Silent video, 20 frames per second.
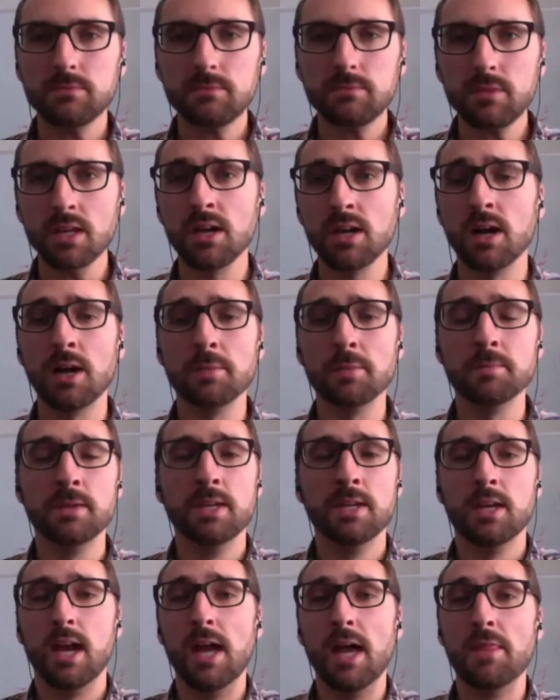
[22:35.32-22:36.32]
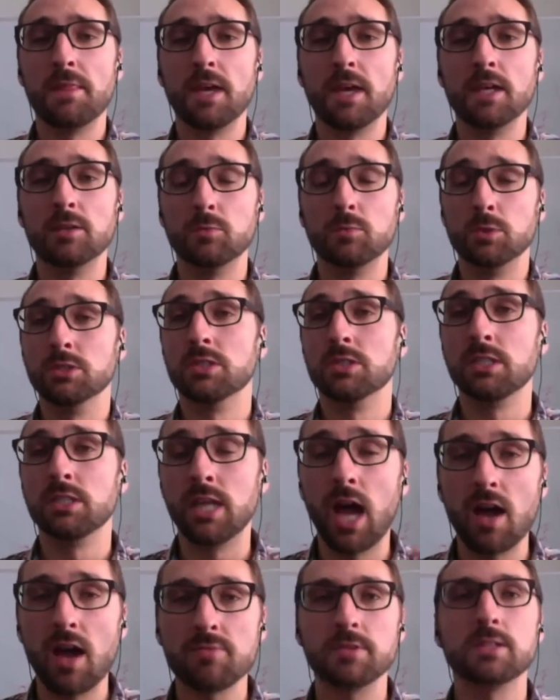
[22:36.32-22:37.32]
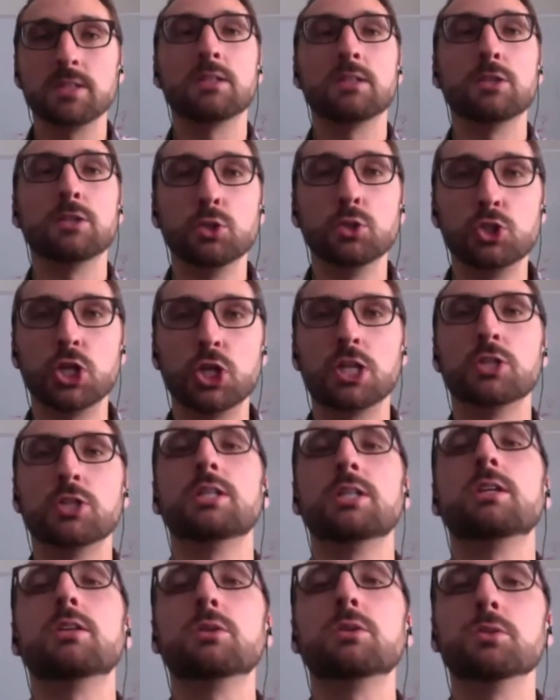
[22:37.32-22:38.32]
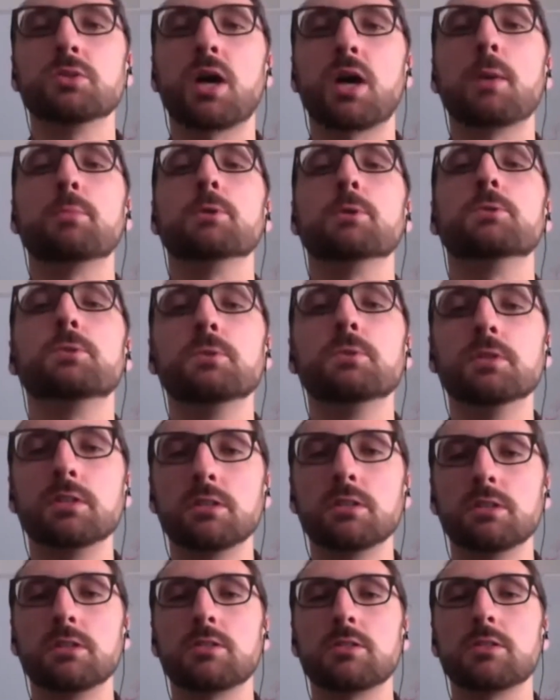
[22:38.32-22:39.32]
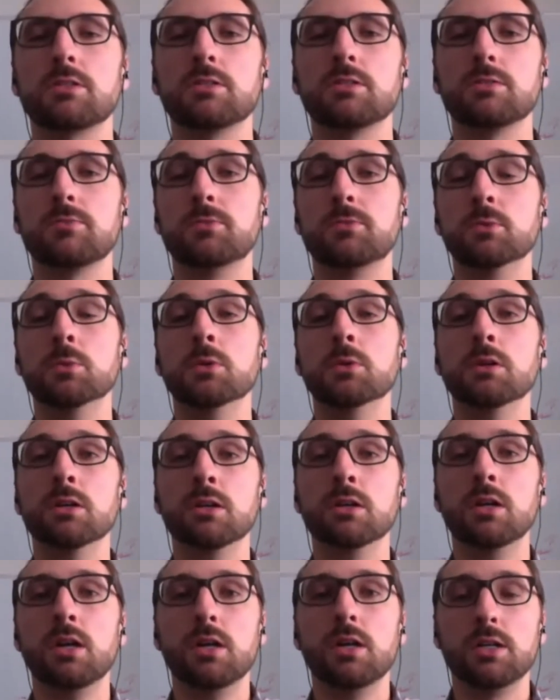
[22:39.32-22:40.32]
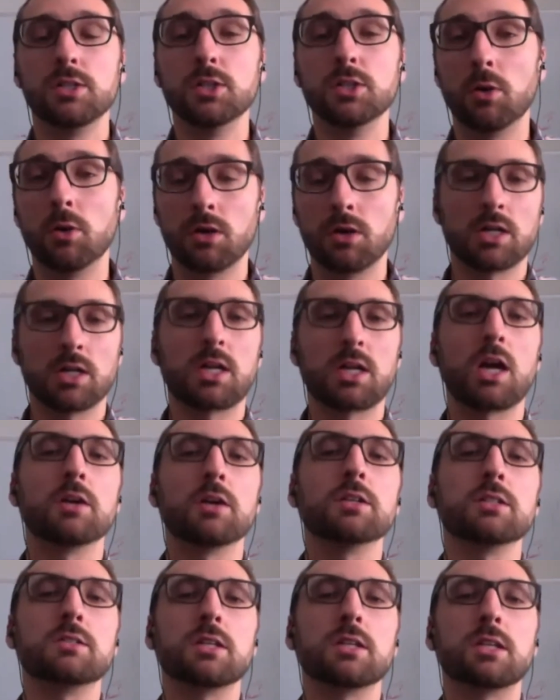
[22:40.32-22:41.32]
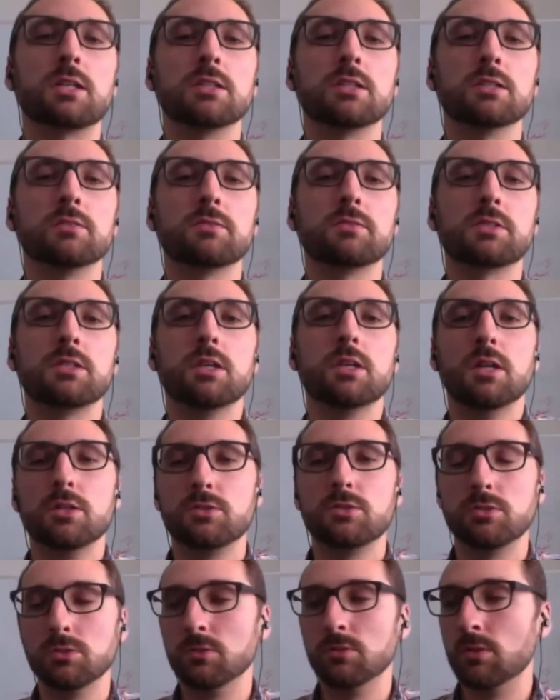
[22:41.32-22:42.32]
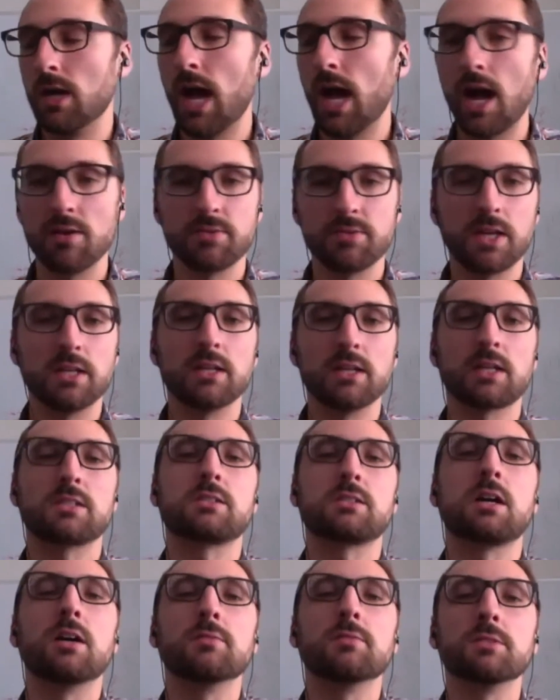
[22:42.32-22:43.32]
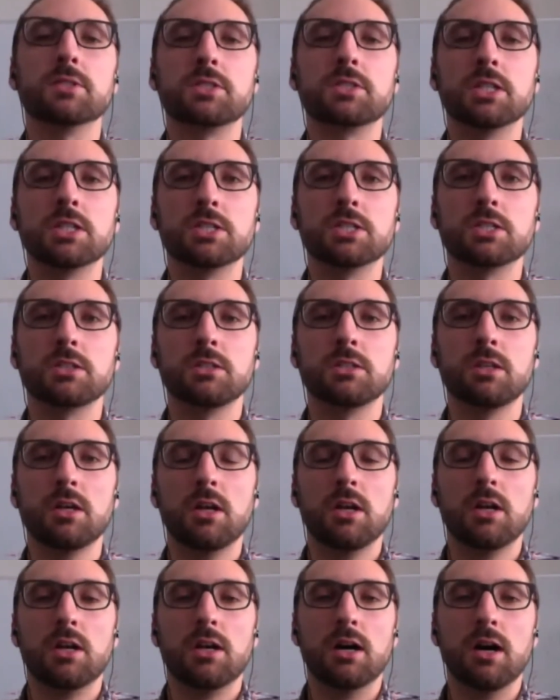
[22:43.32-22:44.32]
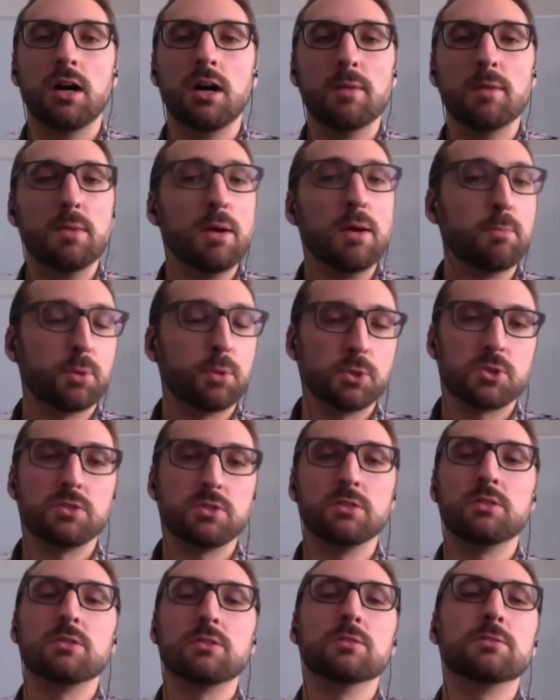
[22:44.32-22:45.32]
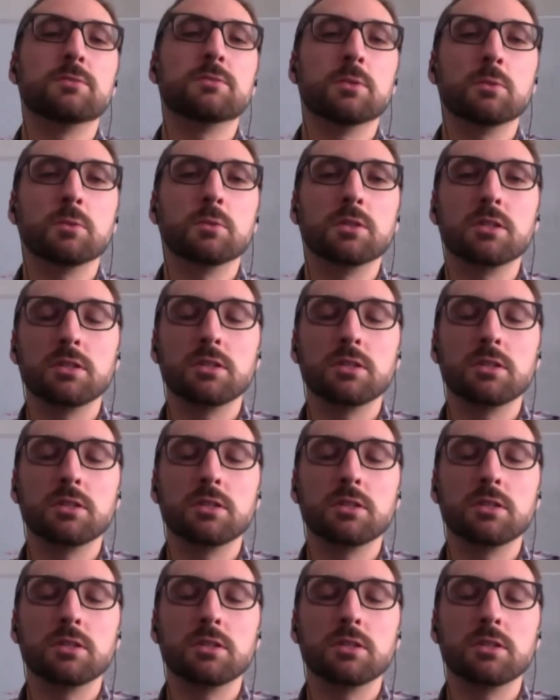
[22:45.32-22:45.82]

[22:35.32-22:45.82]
And then really having, generating those opportunities for, our account executives to have that next conversation. And push the deal forward.